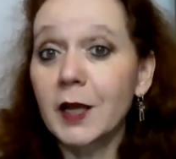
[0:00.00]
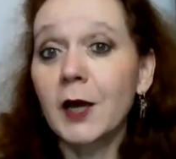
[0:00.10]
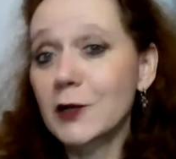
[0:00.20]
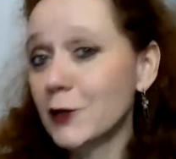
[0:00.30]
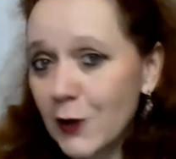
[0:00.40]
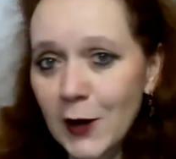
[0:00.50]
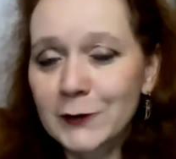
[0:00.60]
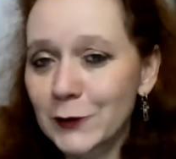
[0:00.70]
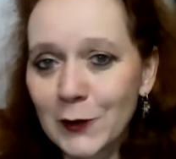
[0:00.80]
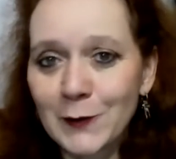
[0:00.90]
the
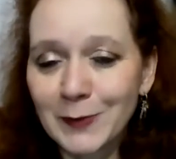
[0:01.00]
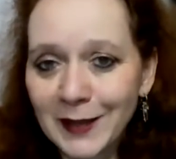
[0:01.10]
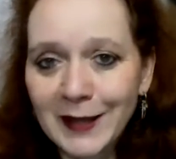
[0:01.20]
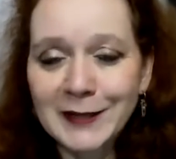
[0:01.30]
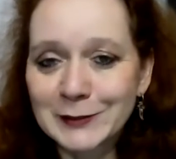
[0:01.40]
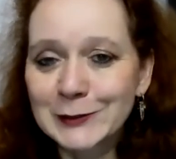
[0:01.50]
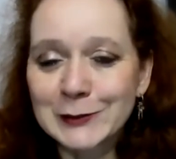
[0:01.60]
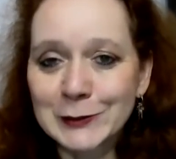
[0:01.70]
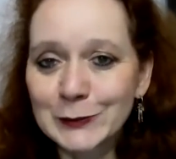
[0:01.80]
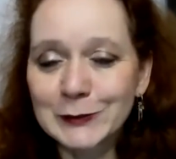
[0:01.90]
non-compliance
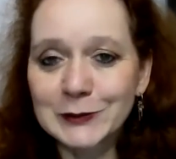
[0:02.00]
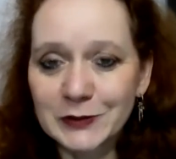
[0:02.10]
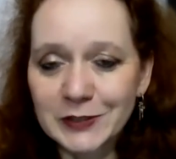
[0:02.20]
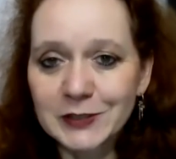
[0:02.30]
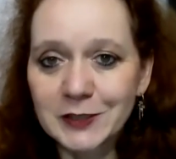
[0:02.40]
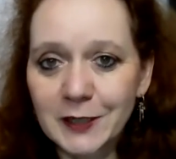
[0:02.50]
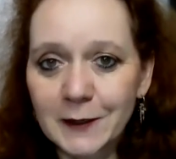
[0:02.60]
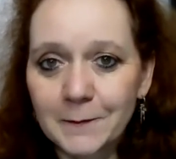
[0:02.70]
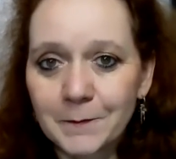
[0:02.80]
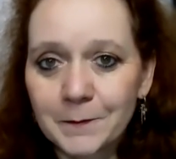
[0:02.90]
to social
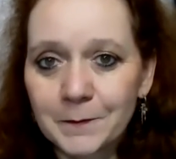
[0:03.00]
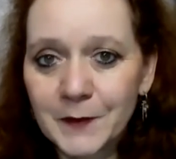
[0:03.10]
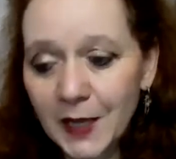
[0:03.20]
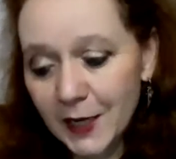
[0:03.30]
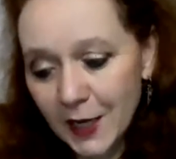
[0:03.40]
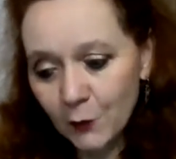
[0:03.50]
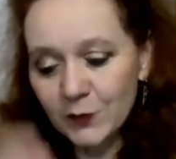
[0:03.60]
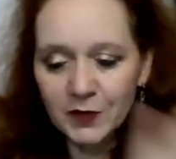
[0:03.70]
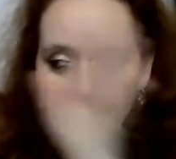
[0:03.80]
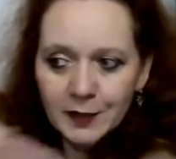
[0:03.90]
conditioning. And now
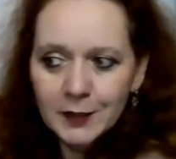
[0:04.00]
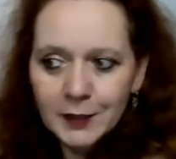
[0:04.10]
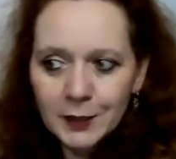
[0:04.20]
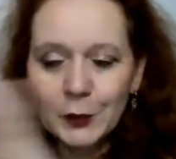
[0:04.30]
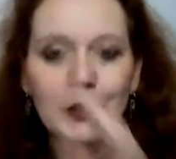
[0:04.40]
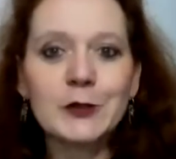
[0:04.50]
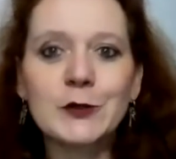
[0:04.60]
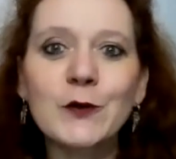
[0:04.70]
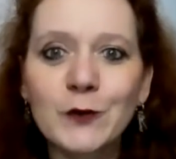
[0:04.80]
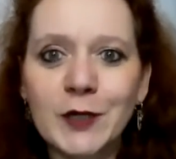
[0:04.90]
we've got,
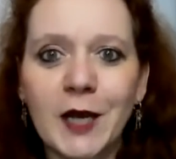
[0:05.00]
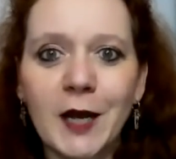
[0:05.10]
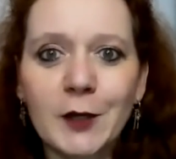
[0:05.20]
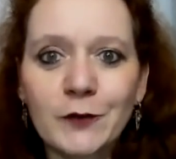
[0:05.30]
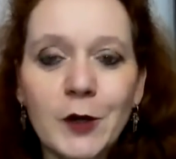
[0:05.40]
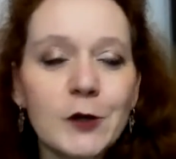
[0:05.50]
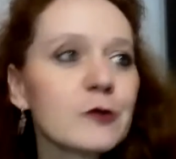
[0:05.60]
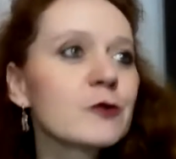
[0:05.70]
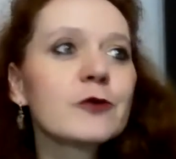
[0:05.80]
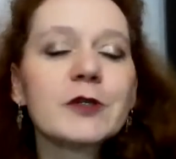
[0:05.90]
different kind of
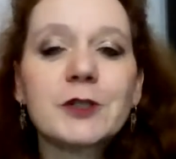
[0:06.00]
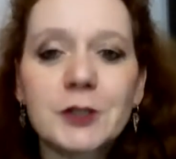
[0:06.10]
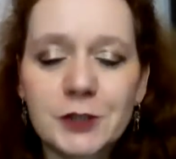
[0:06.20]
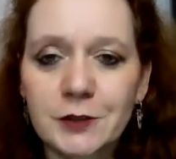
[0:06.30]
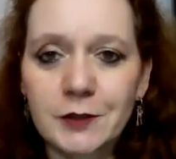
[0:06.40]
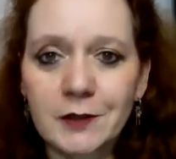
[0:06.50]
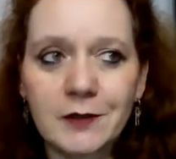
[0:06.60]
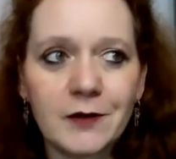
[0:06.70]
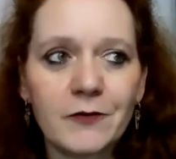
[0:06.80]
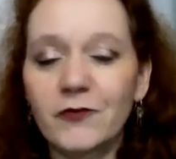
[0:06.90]

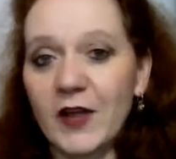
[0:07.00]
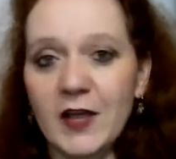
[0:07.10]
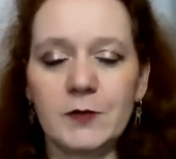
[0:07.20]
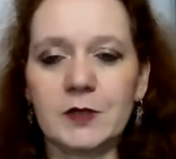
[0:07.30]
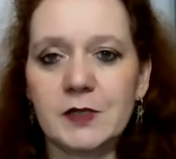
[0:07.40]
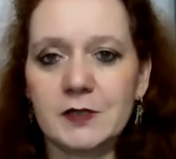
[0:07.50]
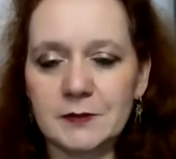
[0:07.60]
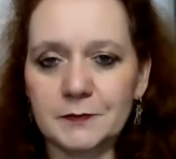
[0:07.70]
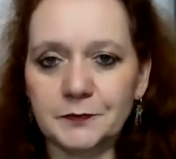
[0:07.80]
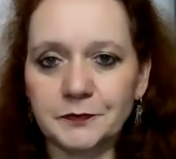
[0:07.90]
traditional
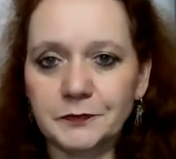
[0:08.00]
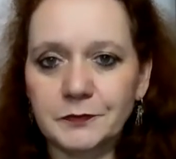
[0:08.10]
families,